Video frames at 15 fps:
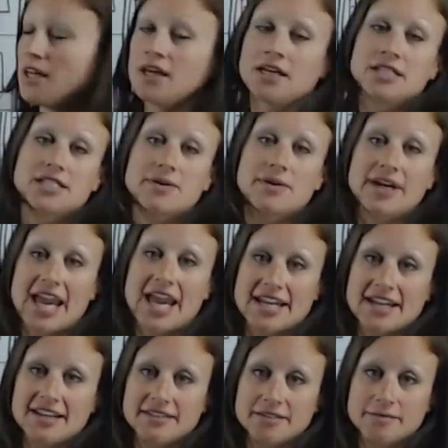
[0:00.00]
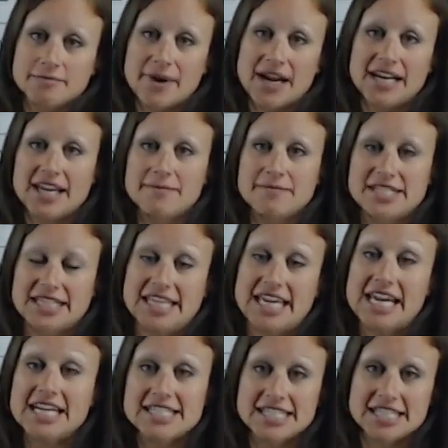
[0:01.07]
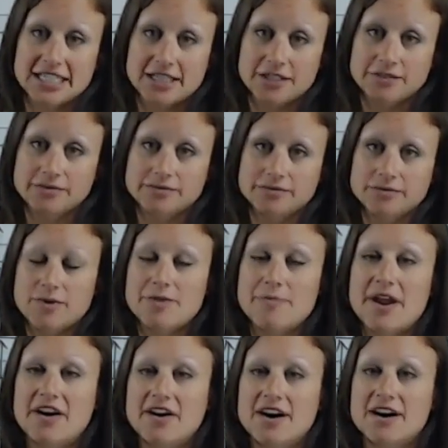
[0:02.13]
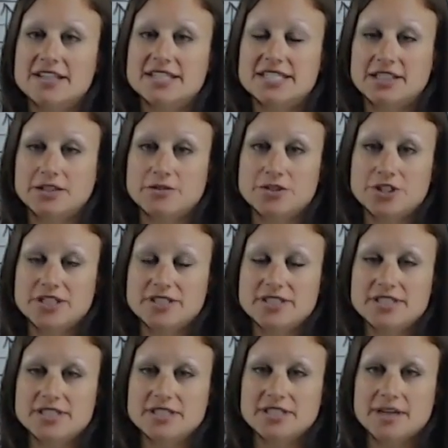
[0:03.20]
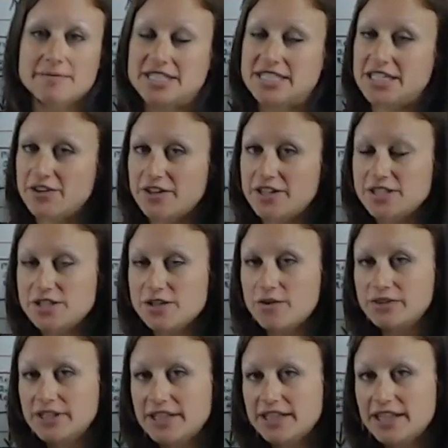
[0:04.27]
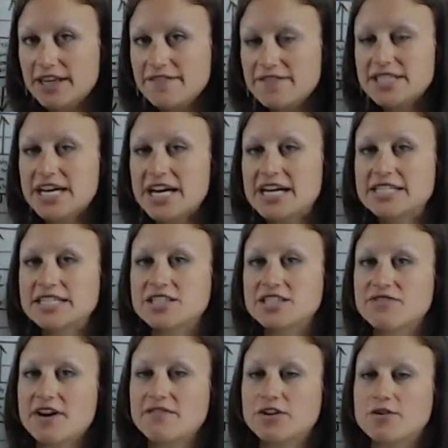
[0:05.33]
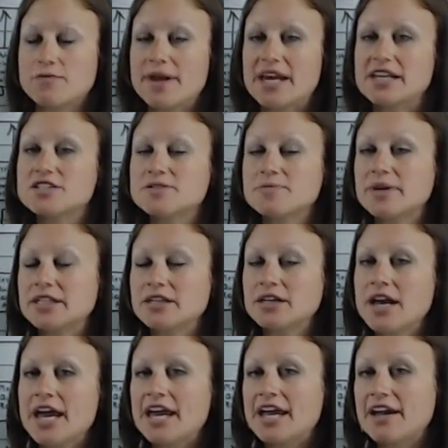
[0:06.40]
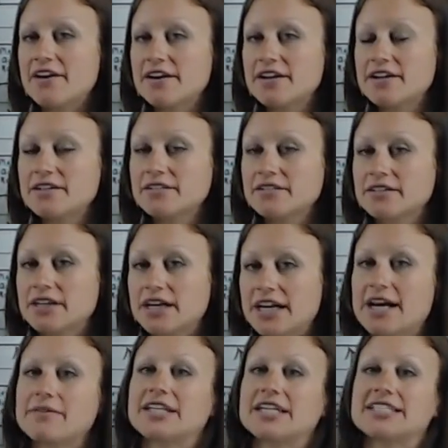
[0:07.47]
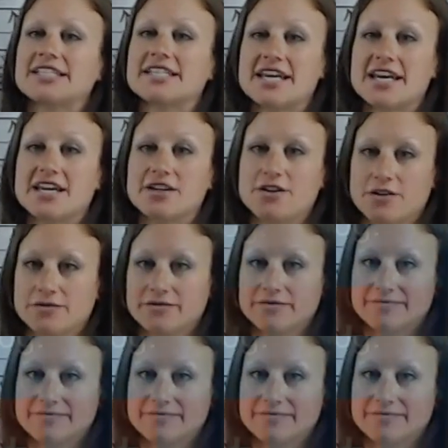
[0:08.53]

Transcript: So again, my name is Leanne Sino with Paragon Solutions. I'm a senior consultant in the life sciences revenue management area, and I would like to thank you.